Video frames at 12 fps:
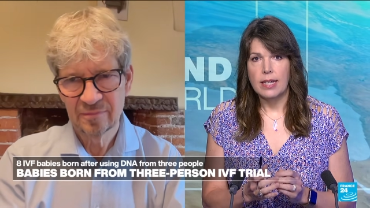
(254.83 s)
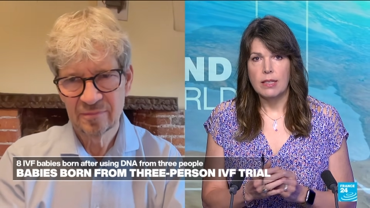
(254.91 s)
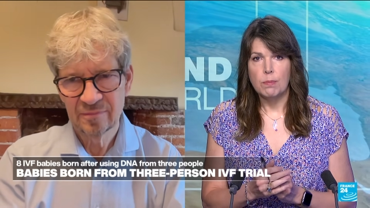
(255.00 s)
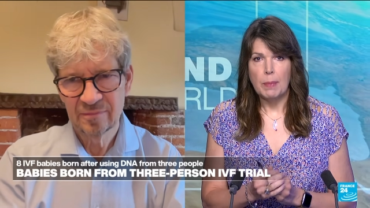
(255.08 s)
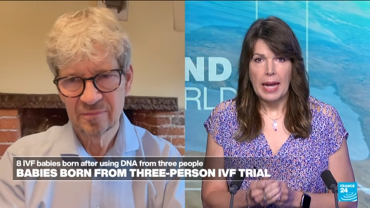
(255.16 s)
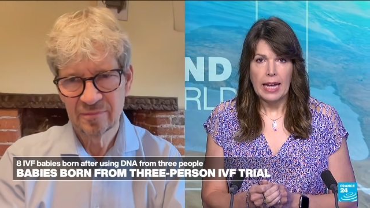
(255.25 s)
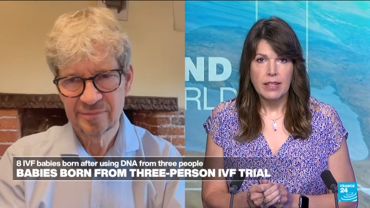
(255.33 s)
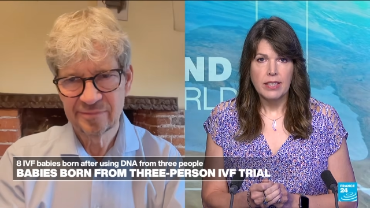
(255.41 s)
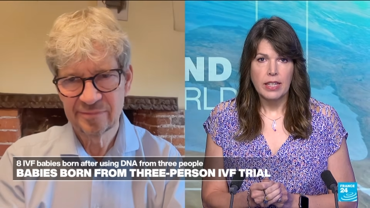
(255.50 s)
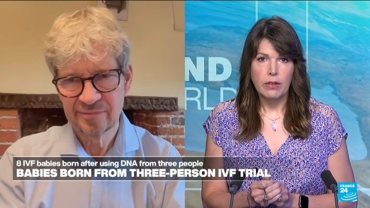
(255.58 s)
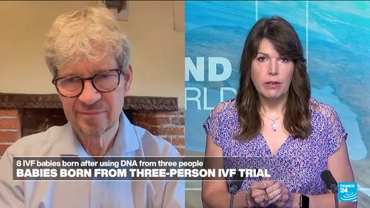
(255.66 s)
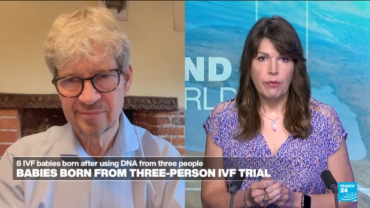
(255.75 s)
Speaker 1: It's banned
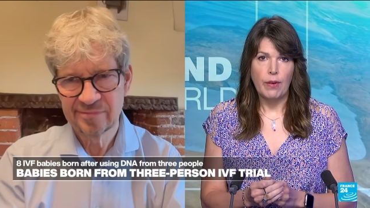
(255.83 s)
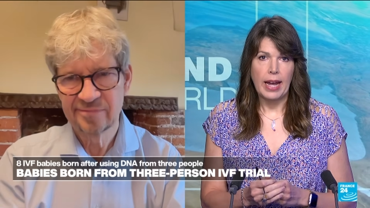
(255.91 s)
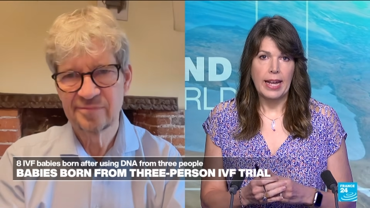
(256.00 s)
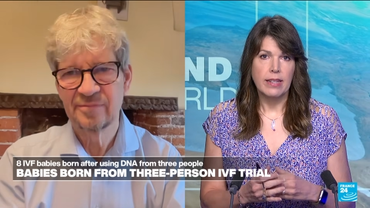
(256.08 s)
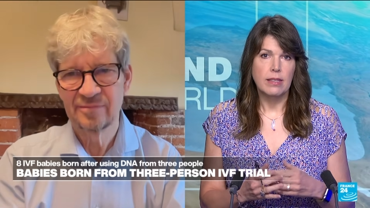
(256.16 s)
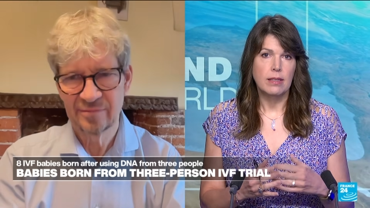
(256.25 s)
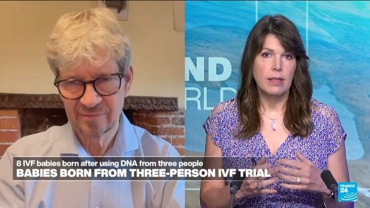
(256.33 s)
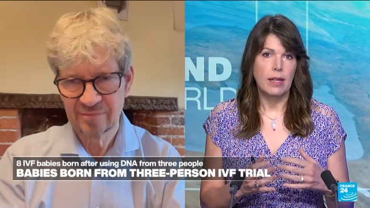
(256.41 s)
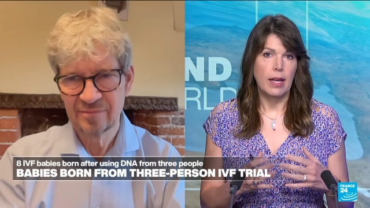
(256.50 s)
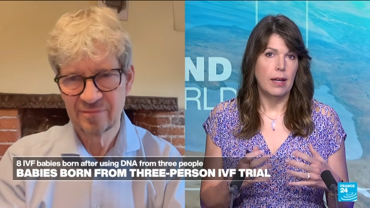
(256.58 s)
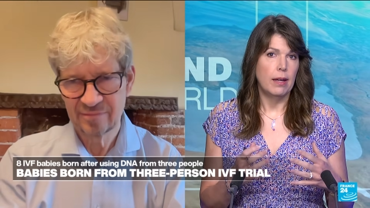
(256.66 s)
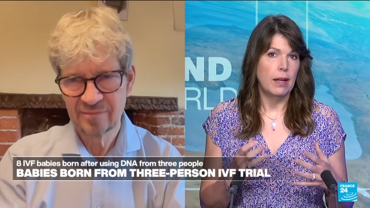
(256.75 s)
here in France.
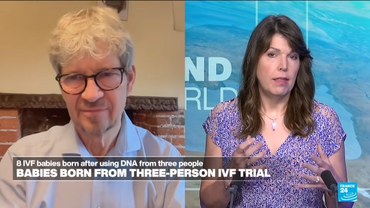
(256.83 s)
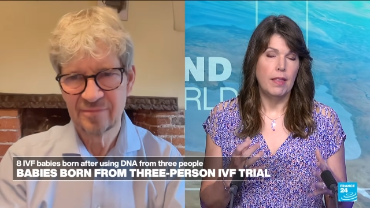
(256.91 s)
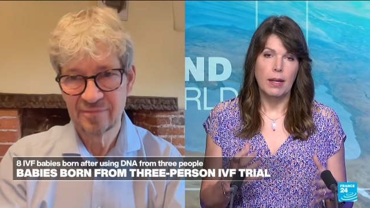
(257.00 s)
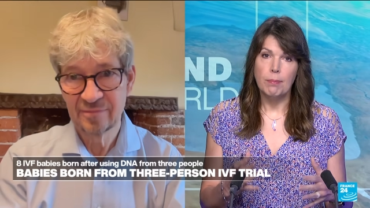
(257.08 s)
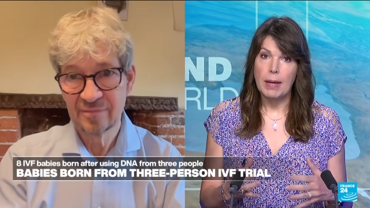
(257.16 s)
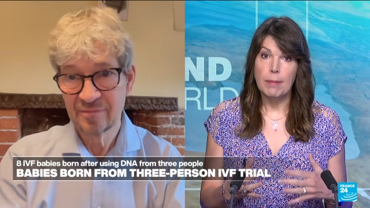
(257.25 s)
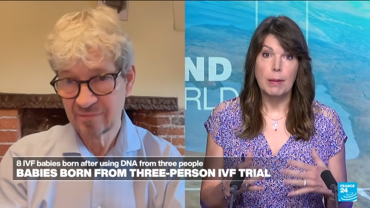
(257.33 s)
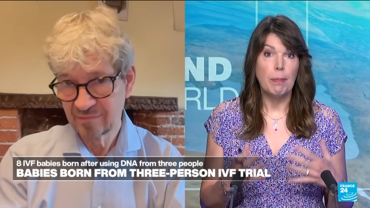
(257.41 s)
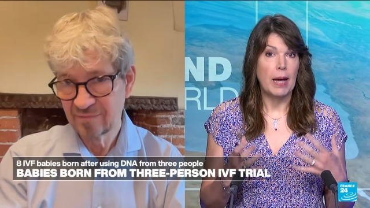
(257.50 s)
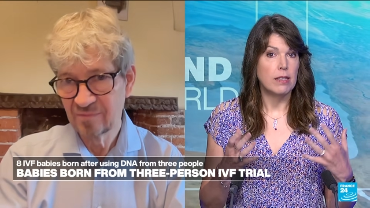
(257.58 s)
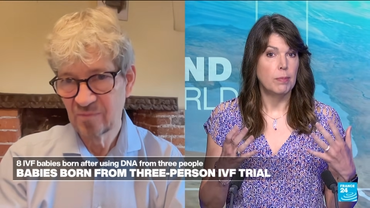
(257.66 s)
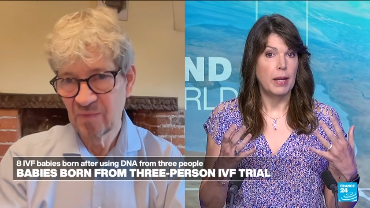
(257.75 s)
Uh, I think maybe
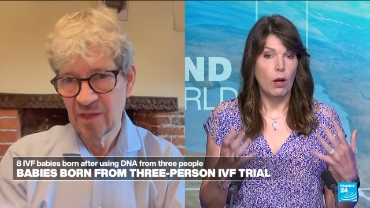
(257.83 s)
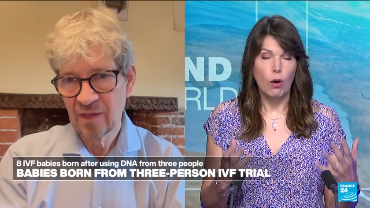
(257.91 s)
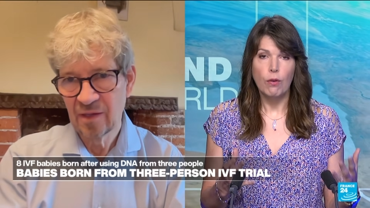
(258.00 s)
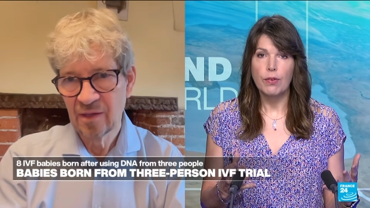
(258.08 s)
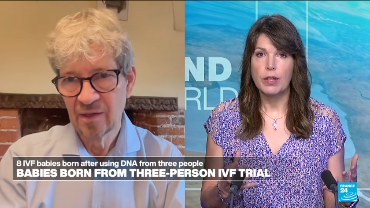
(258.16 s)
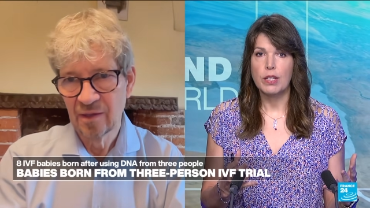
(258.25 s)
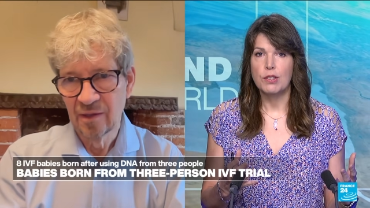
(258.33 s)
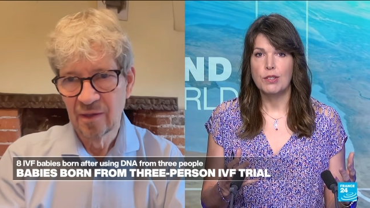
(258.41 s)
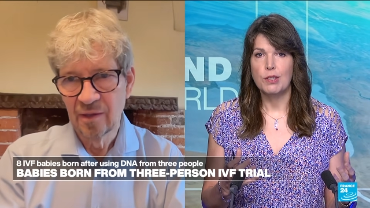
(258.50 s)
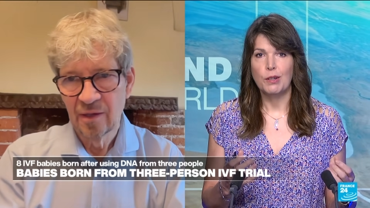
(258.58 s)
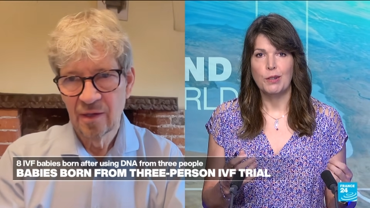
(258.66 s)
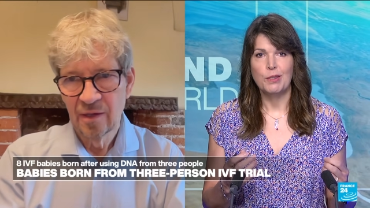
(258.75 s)
possibly over
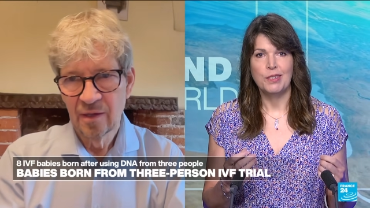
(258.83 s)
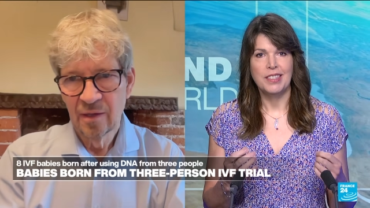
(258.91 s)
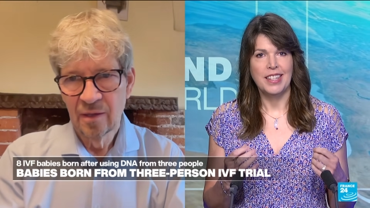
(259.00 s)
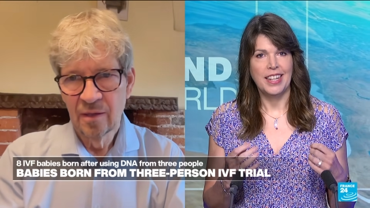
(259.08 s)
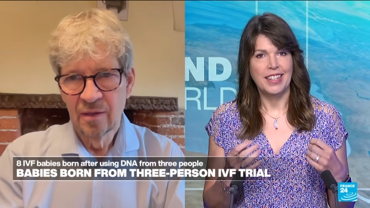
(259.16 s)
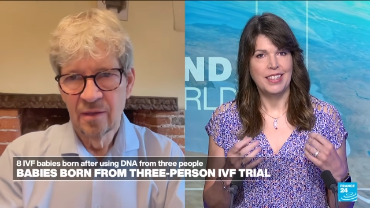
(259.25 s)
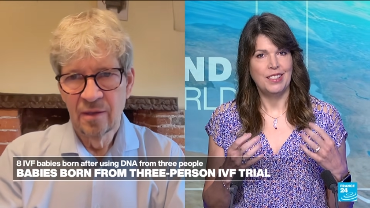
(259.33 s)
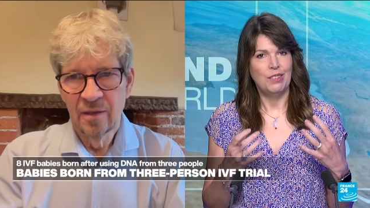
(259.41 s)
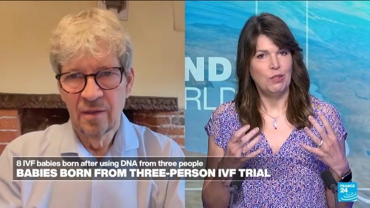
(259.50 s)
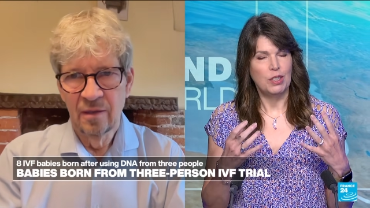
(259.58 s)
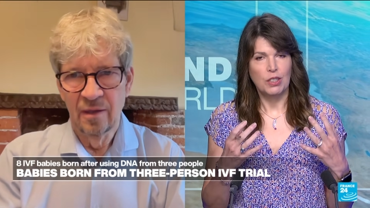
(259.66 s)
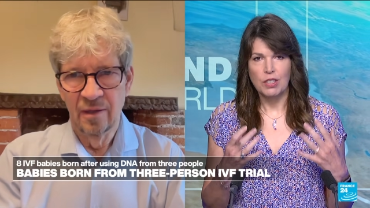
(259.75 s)
concerns that
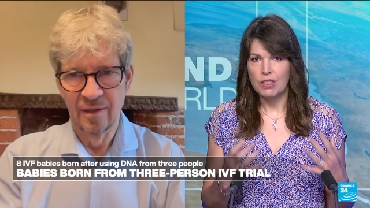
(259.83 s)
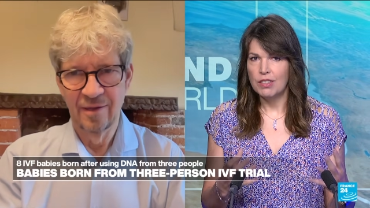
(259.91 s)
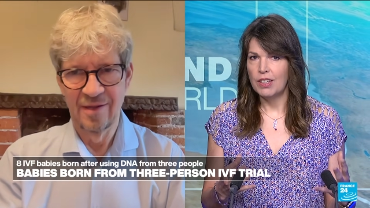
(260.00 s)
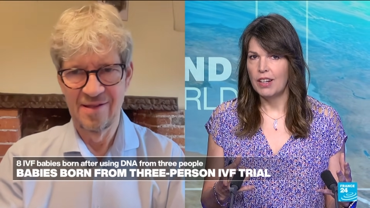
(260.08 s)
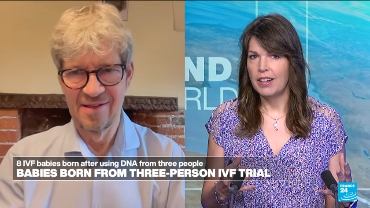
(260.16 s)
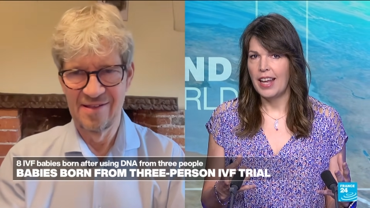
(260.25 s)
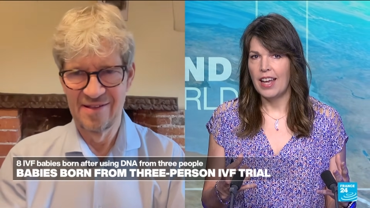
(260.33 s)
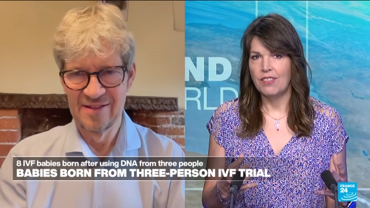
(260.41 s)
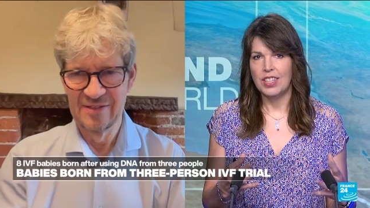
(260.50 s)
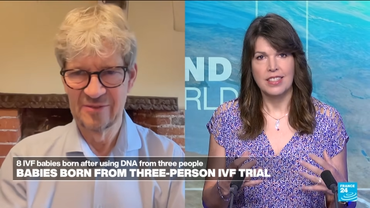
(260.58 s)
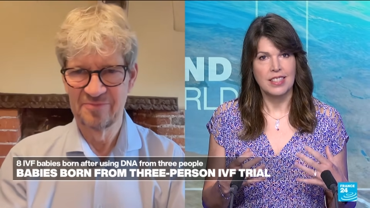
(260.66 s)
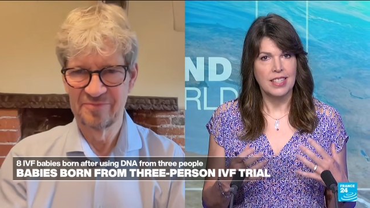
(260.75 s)
you could start
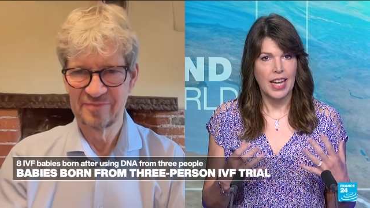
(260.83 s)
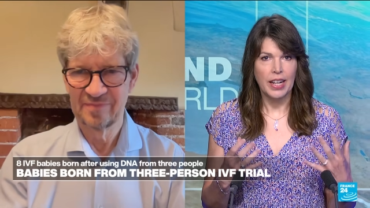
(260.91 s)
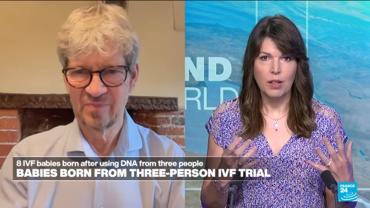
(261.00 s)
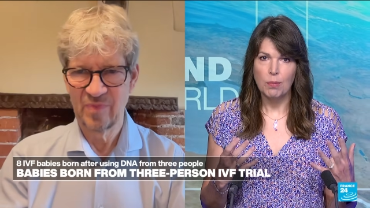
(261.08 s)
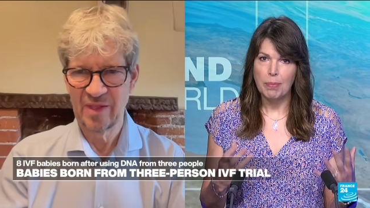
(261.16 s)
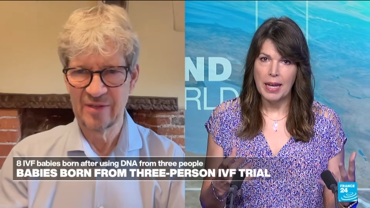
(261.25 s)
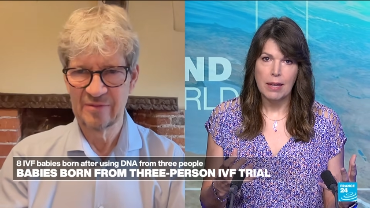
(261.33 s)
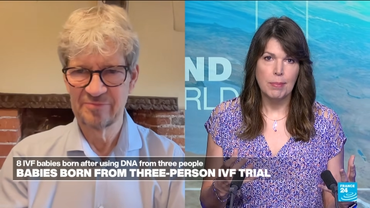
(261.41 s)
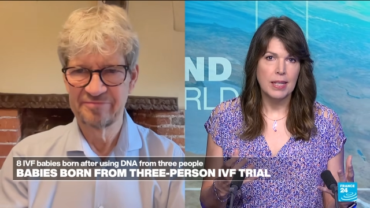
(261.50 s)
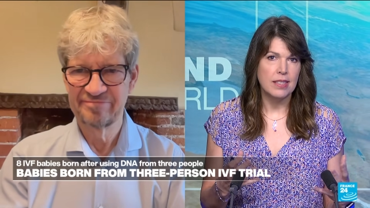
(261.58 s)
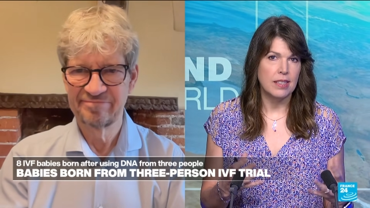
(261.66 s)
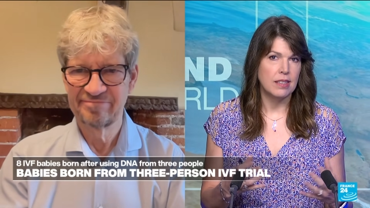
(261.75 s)
having designer
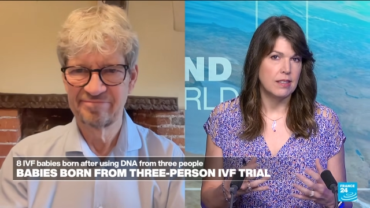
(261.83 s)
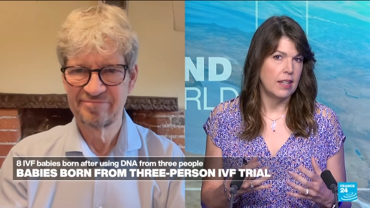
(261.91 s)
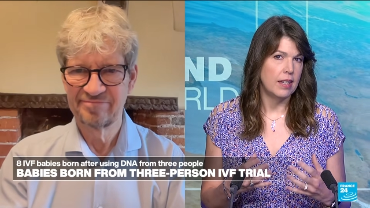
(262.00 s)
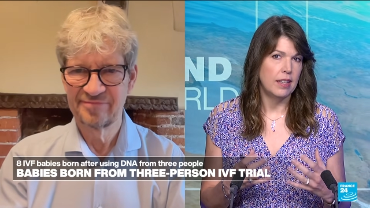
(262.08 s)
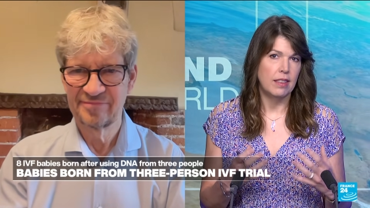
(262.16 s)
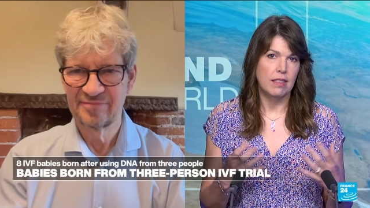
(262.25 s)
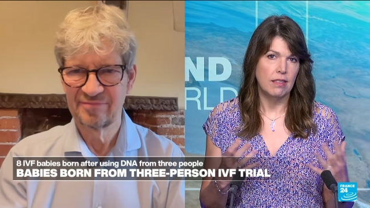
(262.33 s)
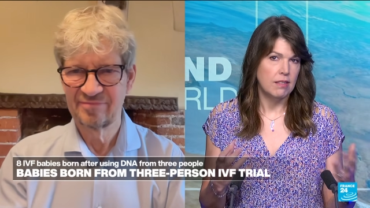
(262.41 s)
babies, as I,